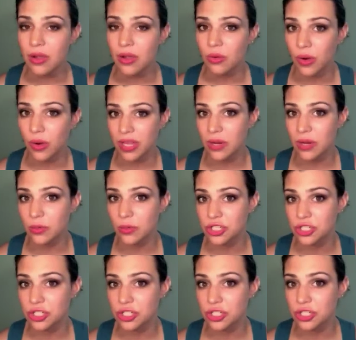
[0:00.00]
working
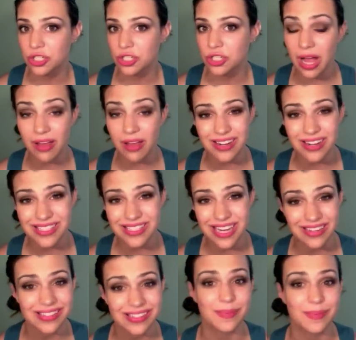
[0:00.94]
with shimmery colors
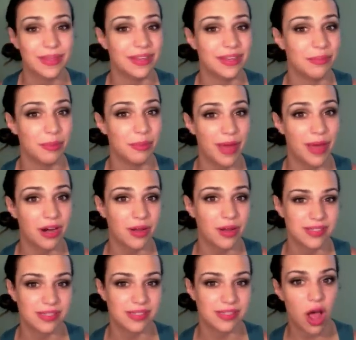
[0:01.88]
tends to be a little bit better because it